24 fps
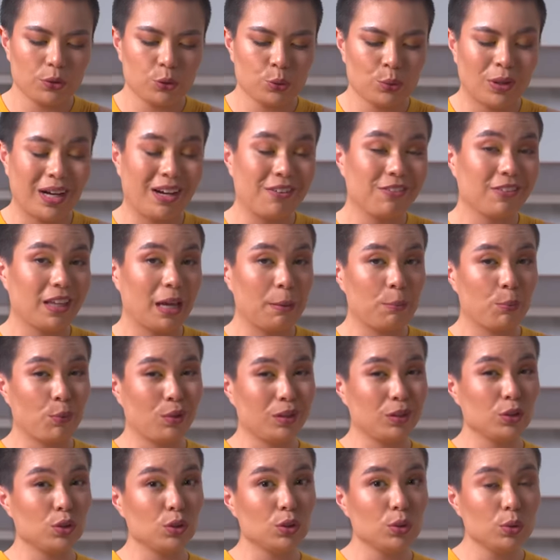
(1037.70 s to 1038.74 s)
who have type
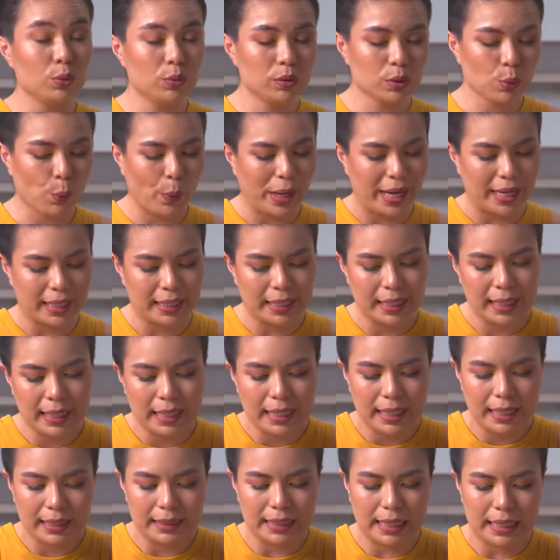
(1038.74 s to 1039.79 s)
1 to lose weight,
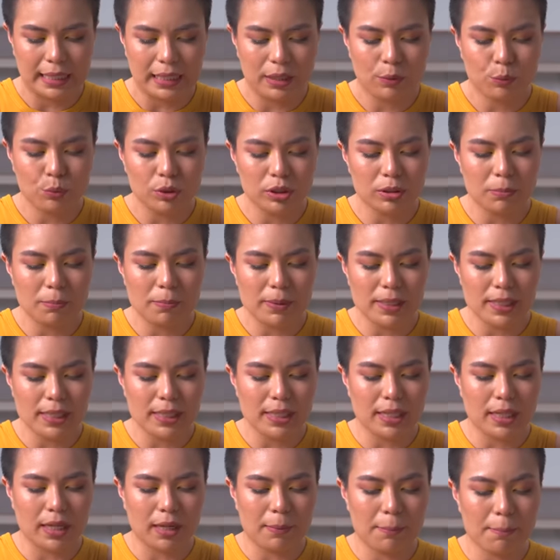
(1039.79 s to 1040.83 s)
then it would
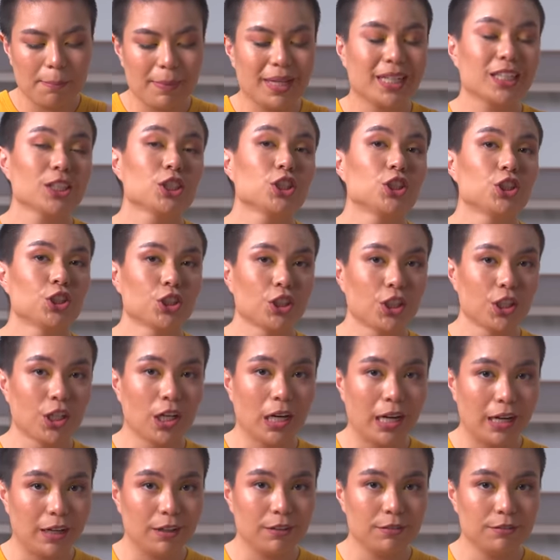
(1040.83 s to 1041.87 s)
be a mixture
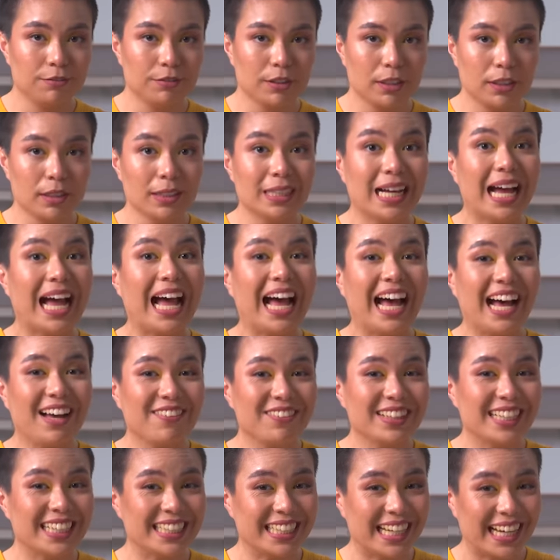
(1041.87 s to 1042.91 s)
of
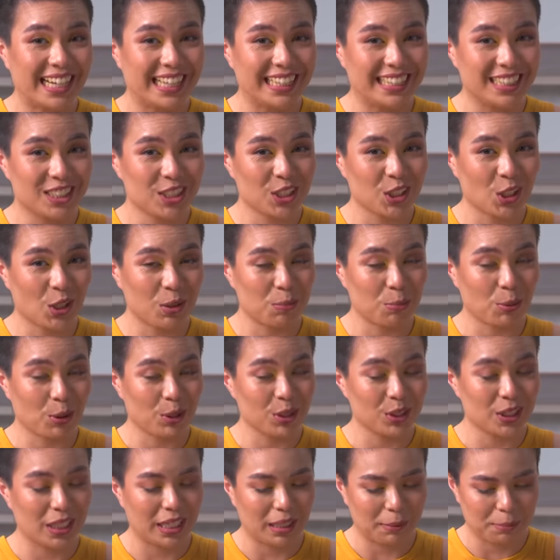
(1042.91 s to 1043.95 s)
having a dietitian on
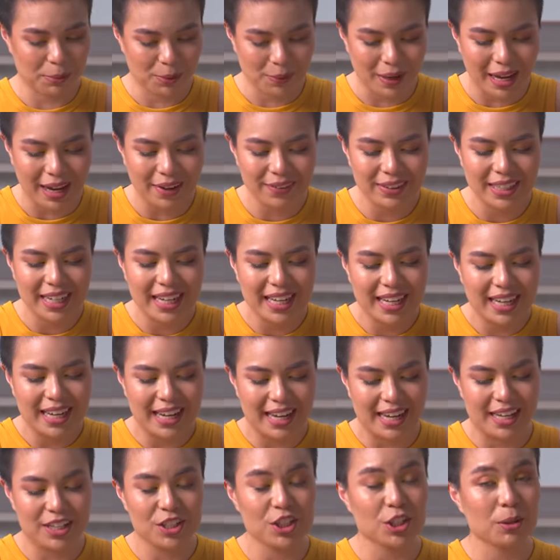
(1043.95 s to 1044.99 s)
board to help you out
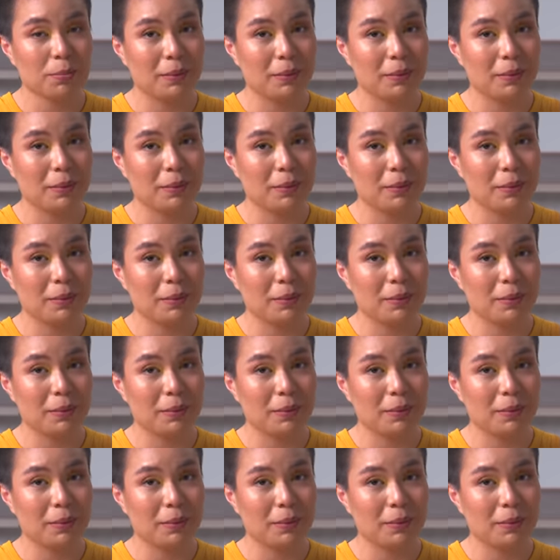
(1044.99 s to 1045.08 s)
and your